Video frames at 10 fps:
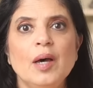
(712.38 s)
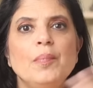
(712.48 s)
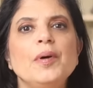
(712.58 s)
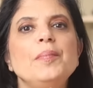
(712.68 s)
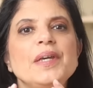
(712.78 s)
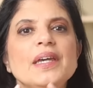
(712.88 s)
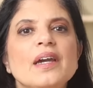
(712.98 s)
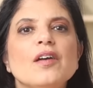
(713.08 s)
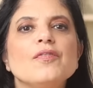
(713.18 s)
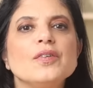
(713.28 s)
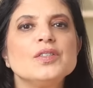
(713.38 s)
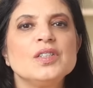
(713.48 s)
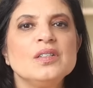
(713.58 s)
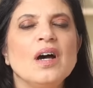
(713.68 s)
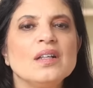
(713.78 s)
But be careful
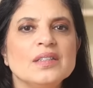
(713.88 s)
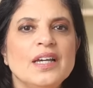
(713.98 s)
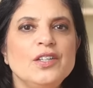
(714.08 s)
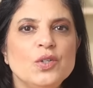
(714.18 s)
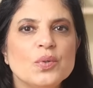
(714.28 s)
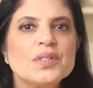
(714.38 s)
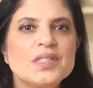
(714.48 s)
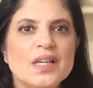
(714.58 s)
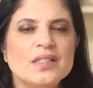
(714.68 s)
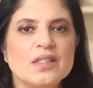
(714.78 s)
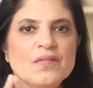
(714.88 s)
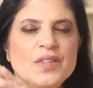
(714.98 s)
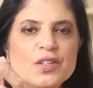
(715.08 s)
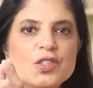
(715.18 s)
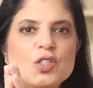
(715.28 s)
to not let your sense of
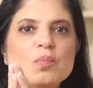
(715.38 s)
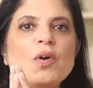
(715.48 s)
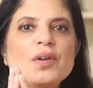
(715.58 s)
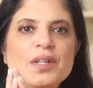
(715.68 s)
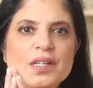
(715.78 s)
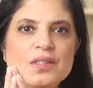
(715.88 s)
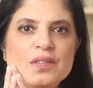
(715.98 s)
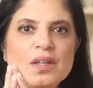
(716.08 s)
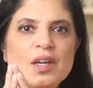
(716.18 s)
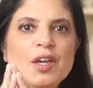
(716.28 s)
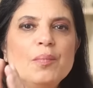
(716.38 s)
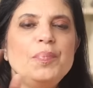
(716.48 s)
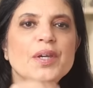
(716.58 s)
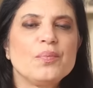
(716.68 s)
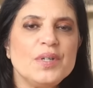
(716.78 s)
their smartness
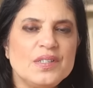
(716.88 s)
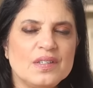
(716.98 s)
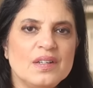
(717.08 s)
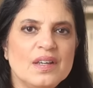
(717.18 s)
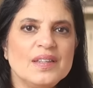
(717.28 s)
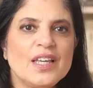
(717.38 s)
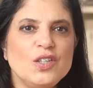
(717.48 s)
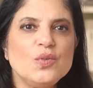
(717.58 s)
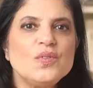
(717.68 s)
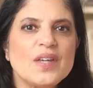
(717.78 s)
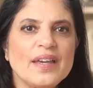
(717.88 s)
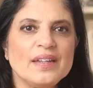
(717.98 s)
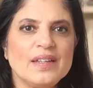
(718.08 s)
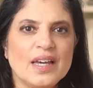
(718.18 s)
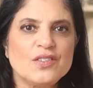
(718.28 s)
be a reason that you
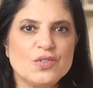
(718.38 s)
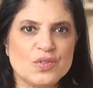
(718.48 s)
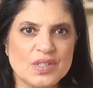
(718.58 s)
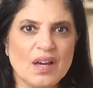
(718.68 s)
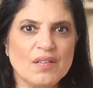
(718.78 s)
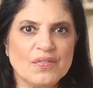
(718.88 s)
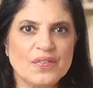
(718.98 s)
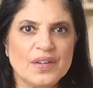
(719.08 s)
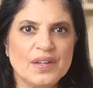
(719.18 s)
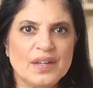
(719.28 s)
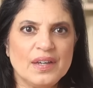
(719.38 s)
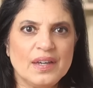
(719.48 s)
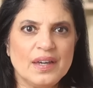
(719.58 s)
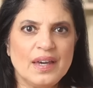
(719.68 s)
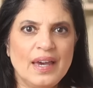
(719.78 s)
second guess yourself.
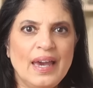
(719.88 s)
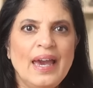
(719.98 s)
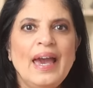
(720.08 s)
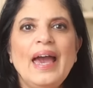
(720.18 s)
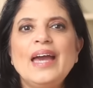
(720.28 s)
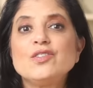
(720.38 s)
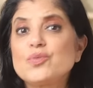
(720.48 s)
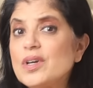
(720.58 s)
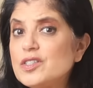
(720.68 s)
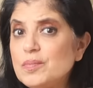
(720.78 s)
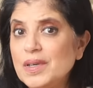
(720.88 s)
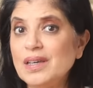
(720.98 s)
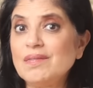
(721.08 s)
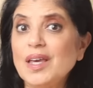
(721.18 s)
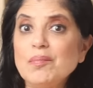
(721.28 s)
And trust
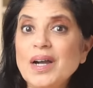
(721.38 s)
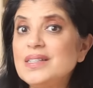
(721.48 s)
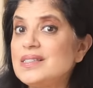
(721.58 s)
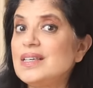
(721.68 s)
me, they might